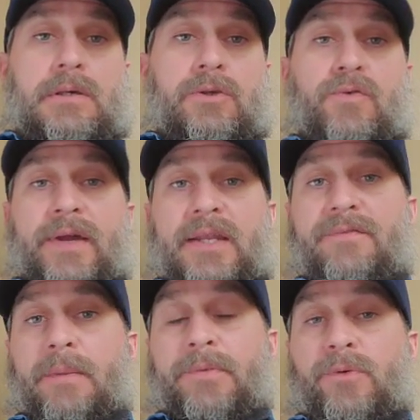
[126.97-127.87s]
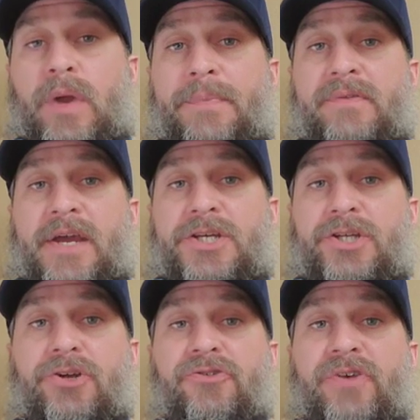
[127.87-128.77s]
You got to live up to the
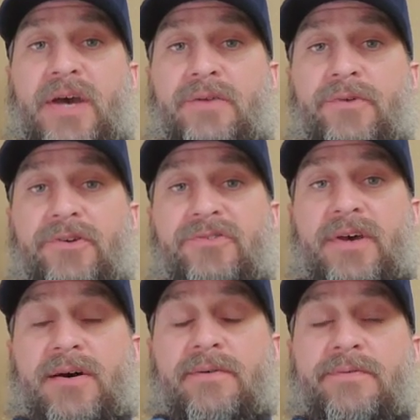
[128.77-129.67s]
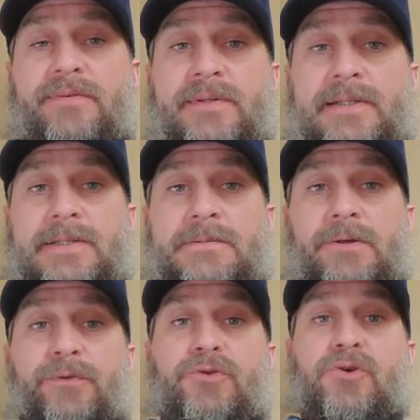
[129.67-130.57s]
reputation you're setting for yourself.
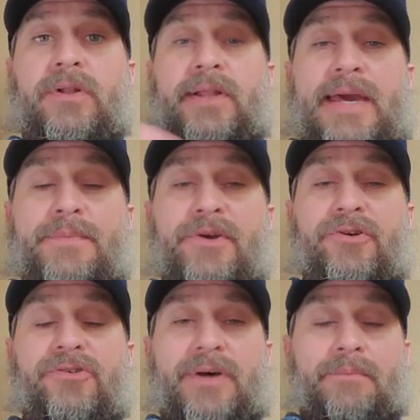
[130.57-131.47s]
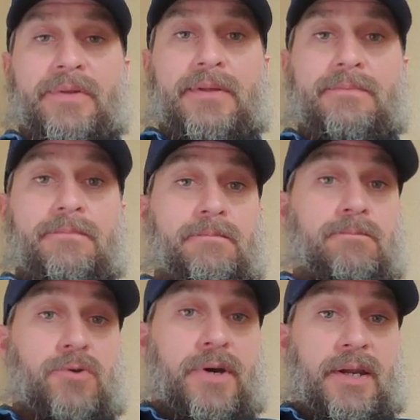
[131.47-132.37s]
If you claim you're something,
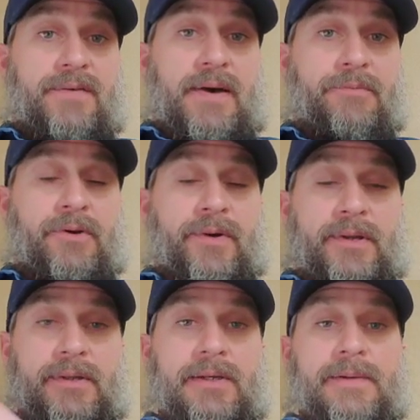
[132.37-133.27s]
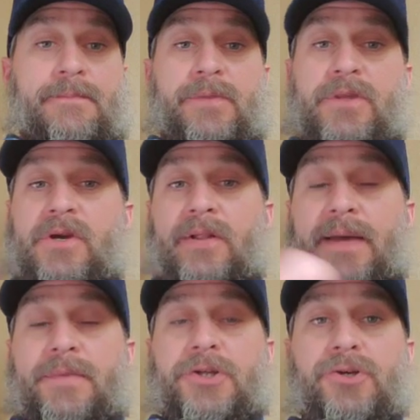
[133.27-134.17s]
you got to live up to it. You
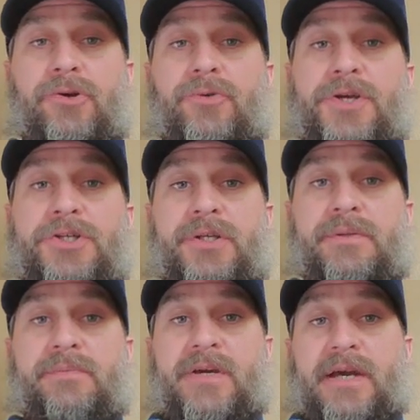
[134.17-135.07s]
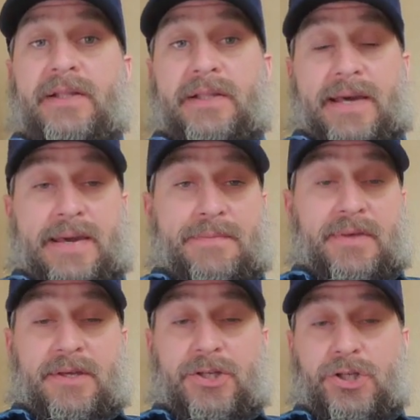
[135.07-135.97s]
claim that you're a Christian. You claim
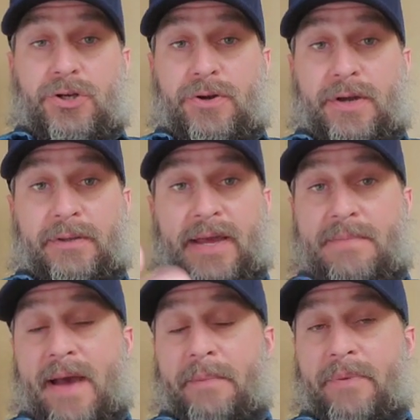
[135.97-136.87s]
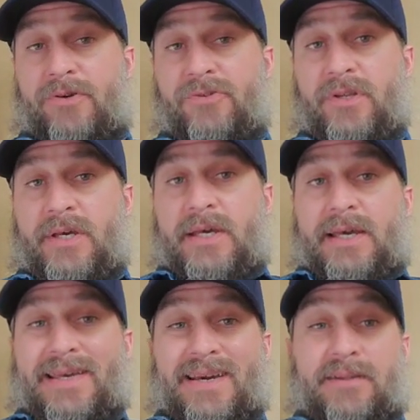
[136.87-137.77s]
that you're a laid-back person.
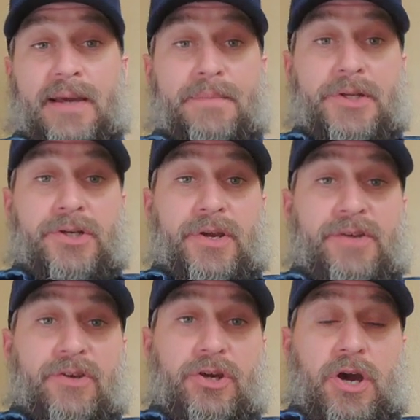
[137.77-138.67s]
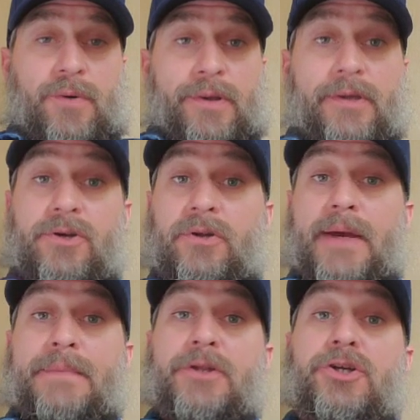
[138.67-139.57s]
You claim that you're easygoing. You
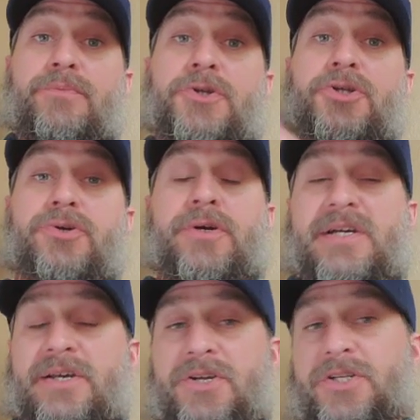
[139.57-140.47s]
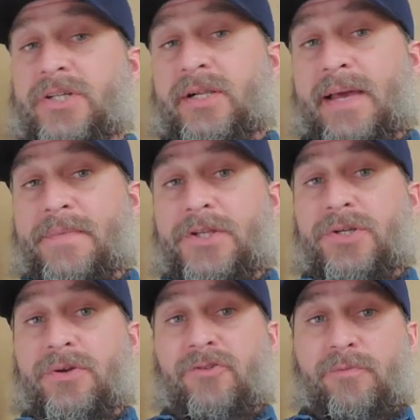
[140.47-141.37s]
claim that you're mature. You claim that
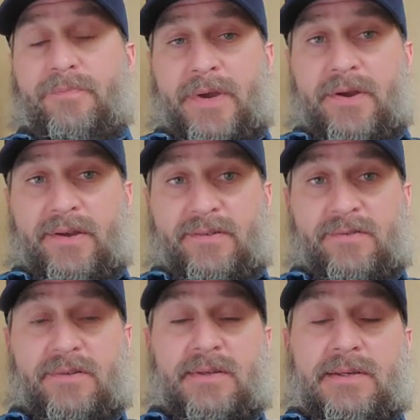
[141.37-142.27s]
you're experienced.